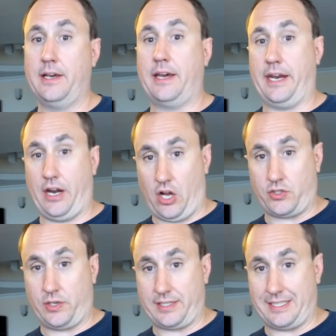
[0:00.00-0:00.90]
And it
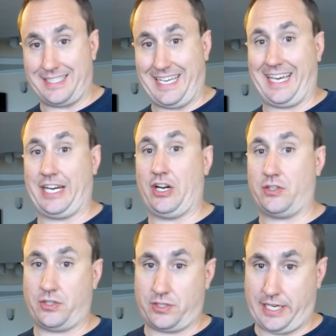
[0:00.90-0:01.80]
also doesn't stink, and it
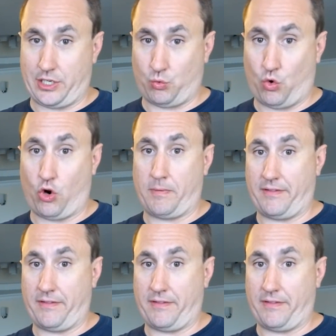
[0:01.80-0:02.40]
also stays warm